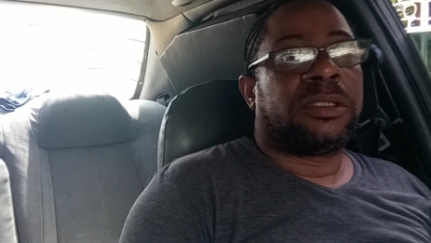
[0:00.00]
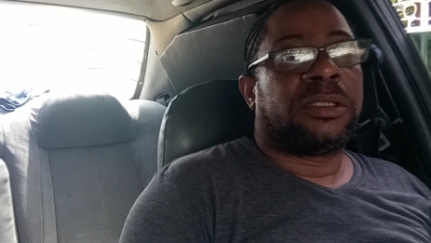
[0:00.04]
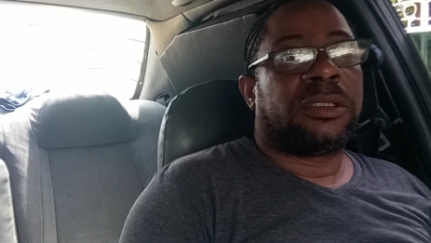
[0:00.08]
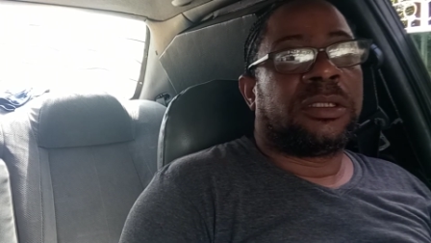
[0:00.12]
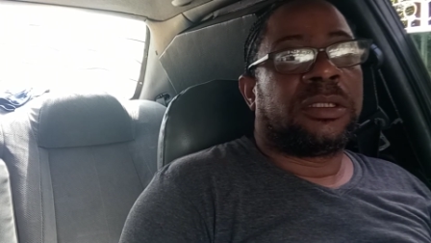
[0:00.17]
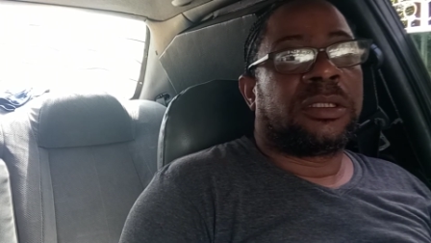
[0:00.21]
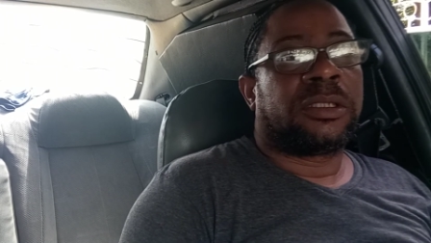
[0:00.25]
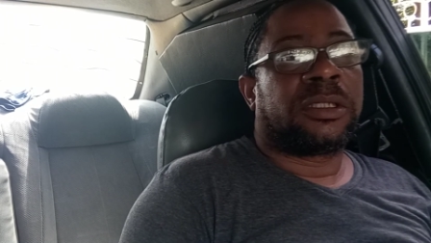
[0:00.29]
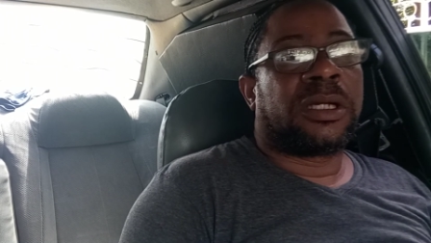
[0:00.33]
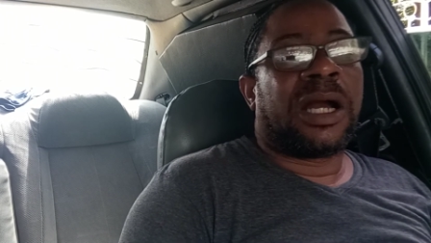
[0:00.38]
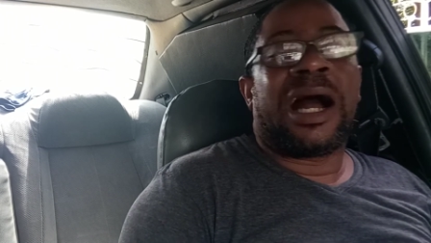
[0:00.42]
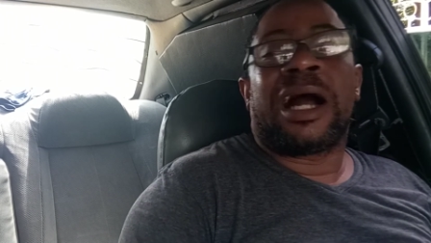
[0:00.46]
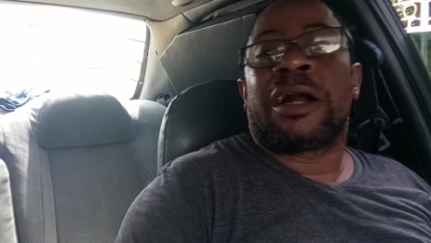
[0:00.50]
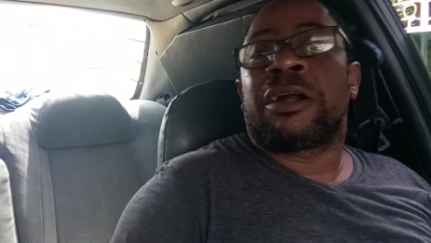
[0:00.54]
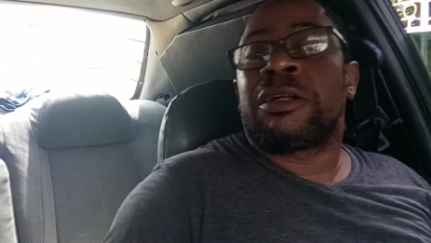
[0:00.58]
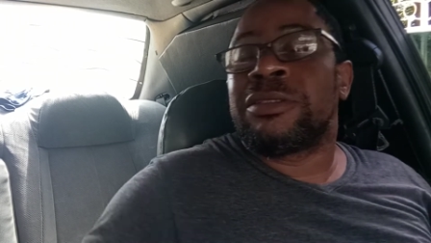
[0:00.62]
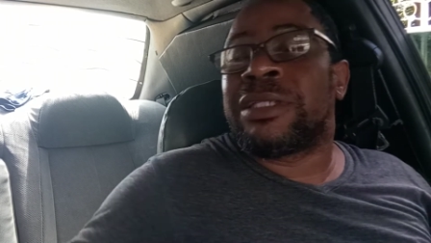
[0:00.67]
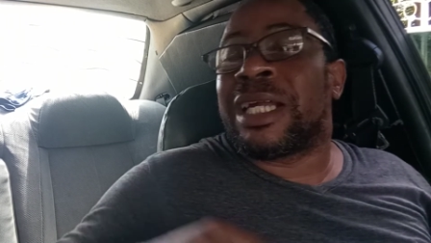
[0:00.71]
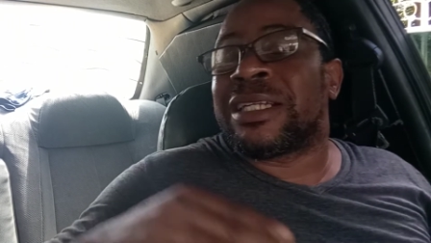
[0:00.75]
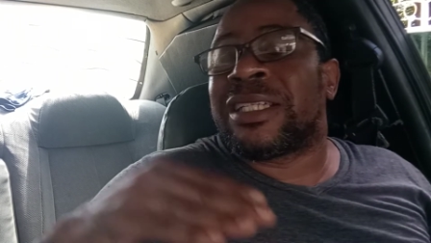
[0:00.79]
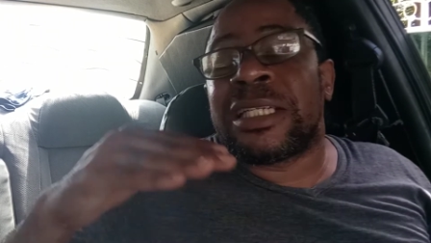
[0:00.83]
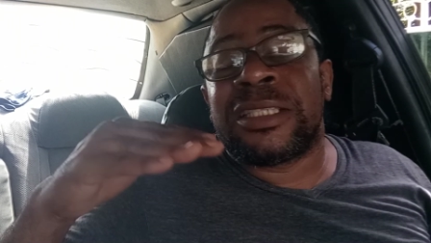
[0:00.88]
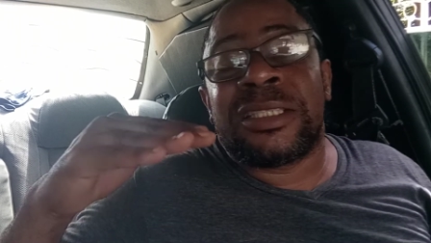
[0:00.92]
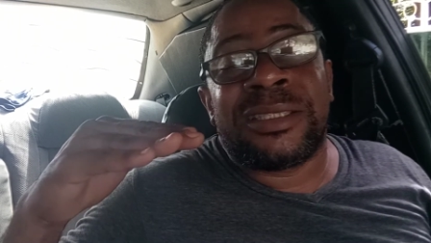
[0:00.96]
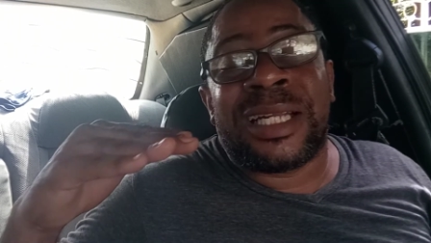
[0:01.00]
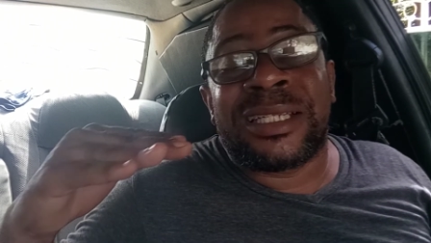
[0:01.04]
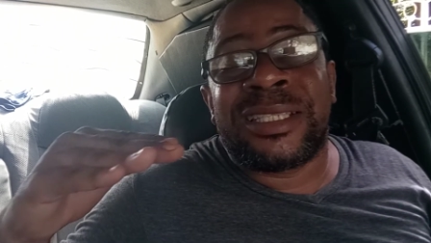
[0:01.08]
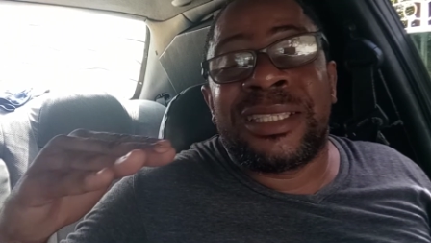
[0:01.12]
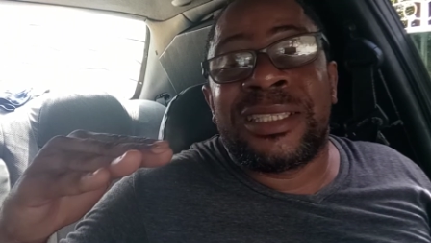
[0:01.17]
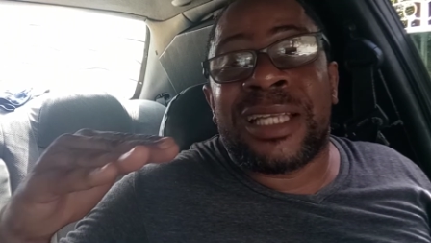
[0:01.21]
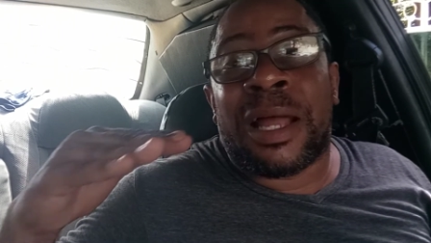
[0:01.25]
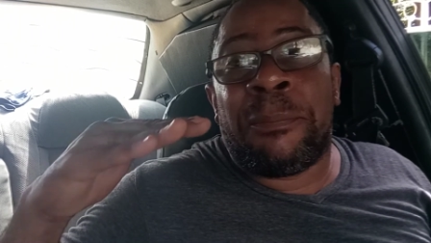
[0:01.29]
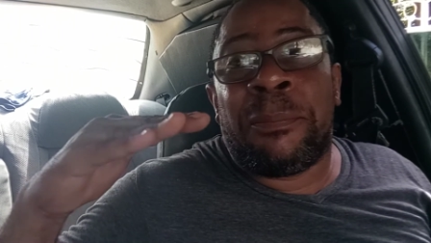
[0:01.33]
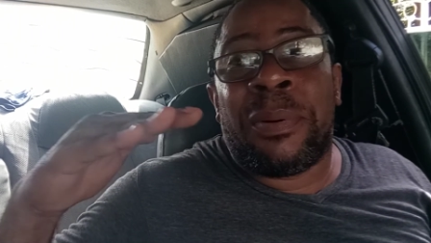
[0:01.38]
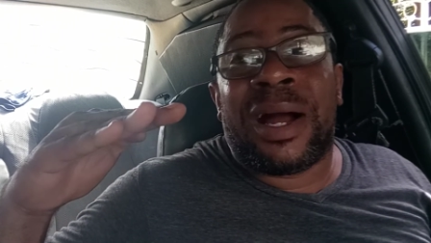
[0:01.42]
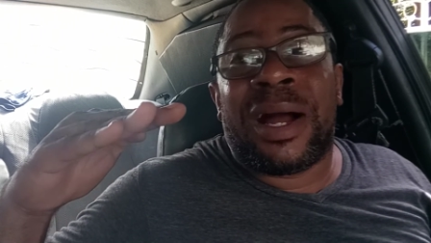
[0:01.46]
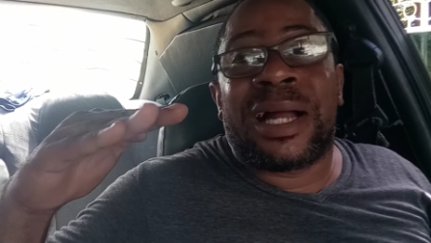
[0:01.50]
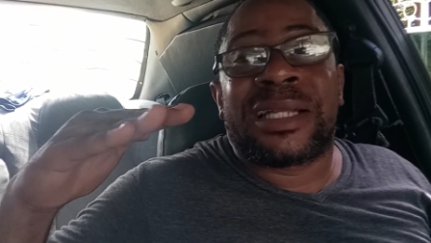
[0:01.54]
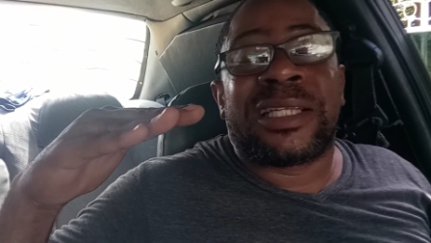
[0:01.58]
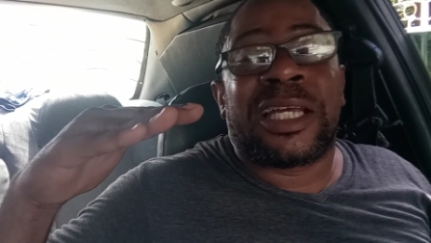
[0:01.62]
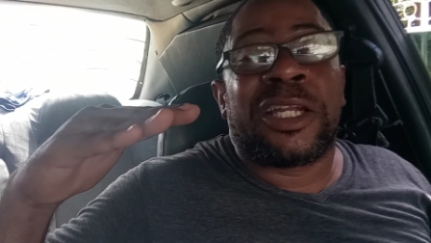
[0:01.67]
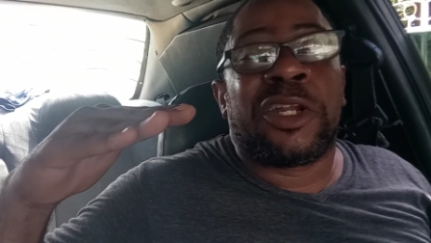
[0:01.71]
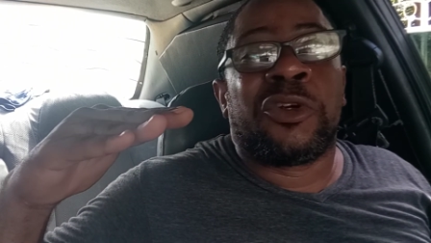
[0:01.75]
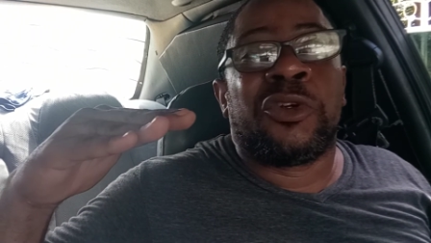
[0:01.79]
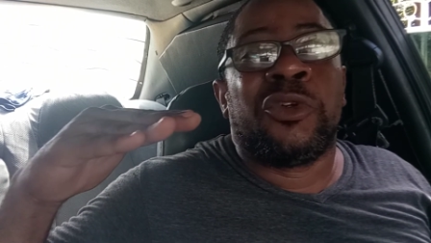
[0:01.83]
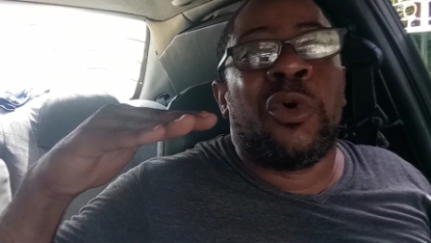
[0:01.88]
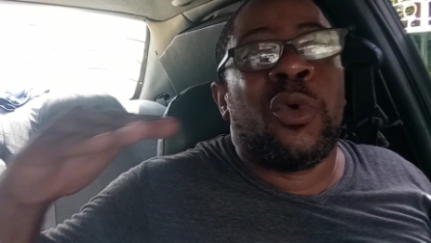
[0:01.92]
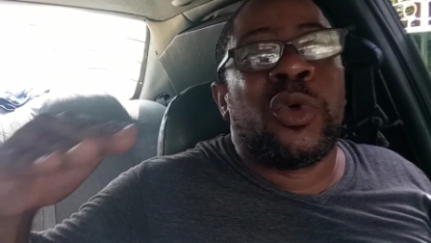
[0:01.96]
That is a part of the
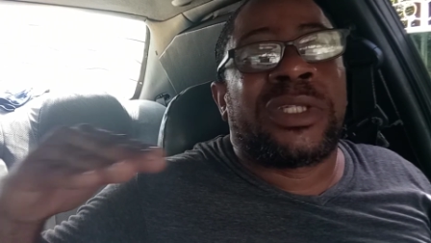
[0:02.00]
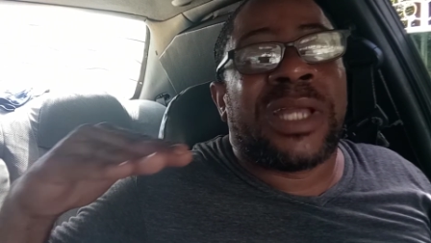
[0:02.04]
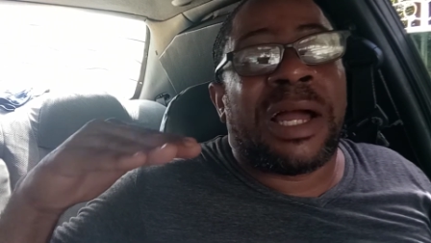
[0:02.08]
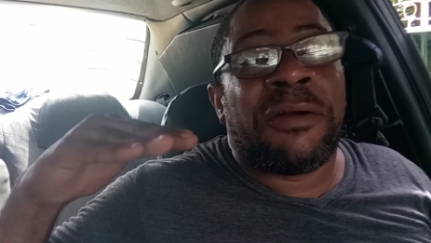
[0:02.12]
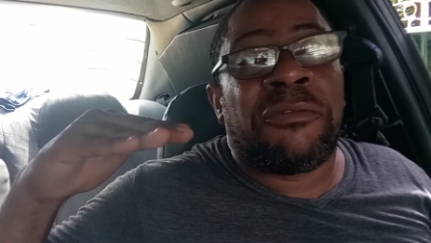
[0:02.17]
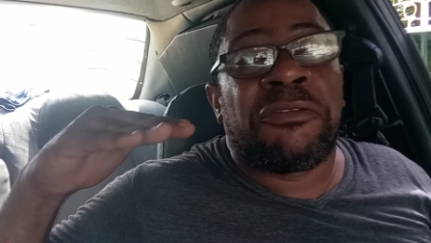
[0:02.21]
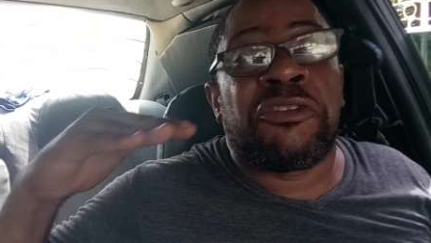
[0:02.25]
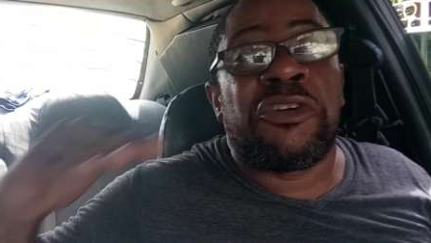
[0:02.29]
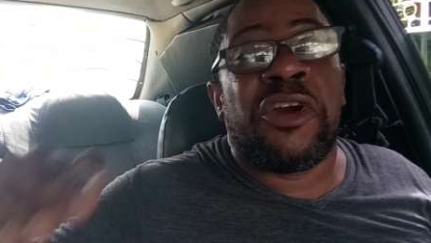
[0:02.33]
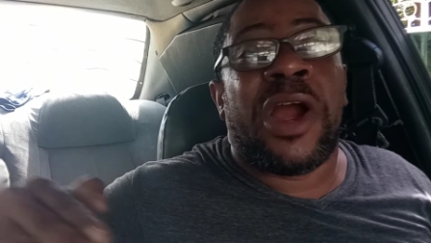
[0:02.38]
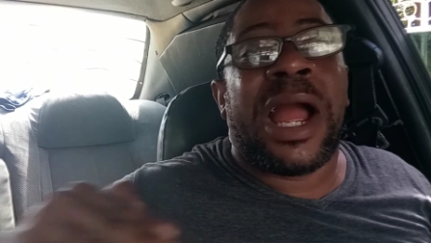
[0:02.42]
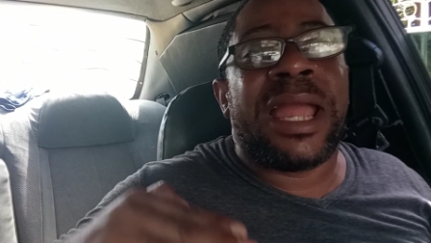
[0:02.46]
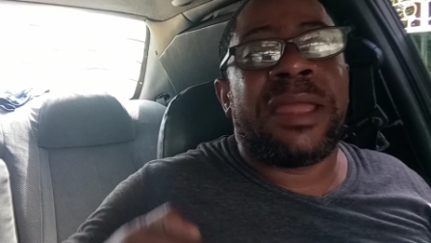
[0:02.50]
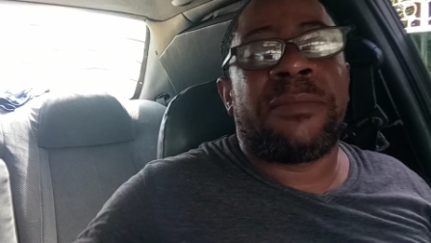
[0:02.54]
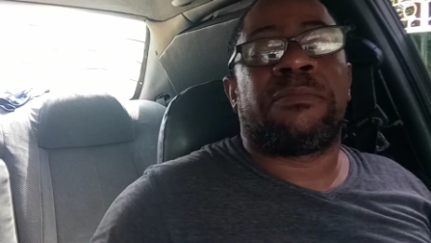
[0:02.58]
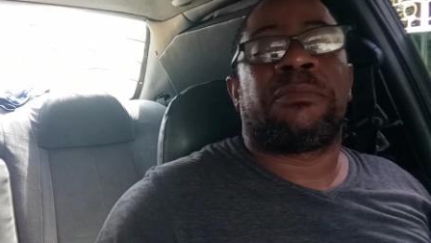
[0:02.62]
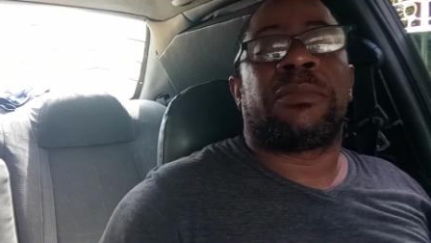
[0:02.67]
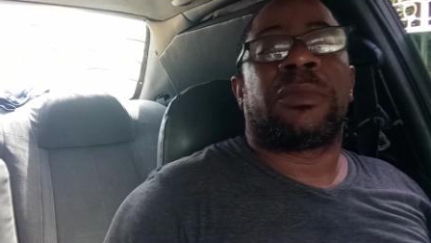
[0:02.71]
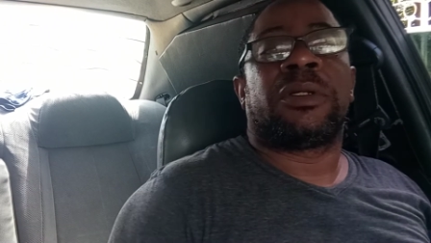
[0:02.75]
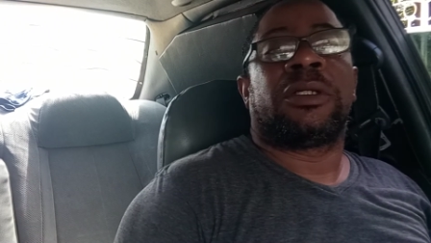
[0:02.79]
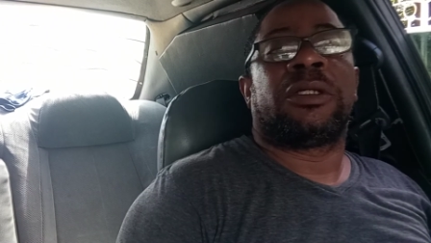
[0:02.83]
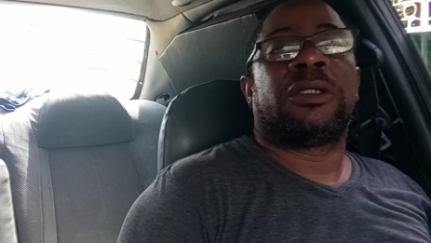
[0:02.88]
root of crime.